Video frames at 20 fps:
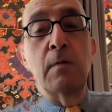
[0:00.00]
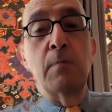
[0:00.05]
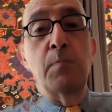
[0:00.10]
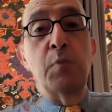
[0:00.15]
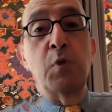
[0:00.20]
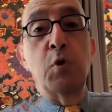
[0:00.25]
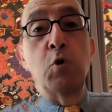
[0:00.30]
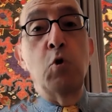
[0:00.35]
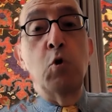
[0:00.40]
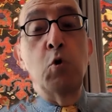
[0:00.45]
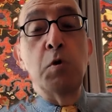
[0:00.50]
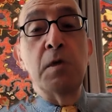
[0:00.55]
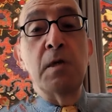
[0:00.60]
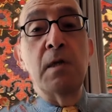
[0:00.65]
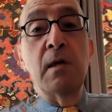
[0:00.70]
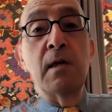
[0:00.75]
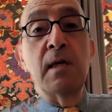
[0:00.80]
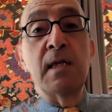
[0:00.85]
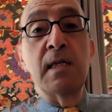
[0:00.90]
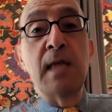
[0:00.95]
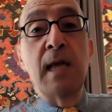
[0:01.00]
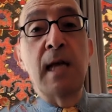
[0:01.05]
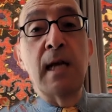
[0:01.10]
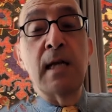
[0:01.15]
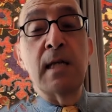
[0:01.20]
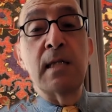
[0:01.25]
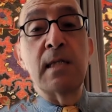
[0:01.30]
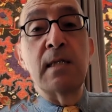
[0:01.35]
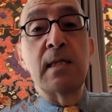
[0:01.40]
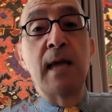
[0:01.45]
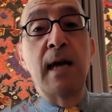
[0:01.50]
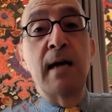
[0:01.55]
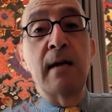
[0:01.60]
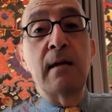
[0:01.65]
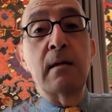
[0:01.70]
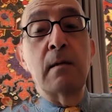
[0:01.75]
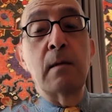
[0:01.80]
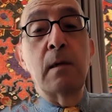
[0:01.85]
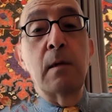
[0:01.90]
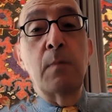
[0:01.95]
produce the results
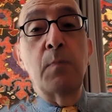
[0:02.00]
that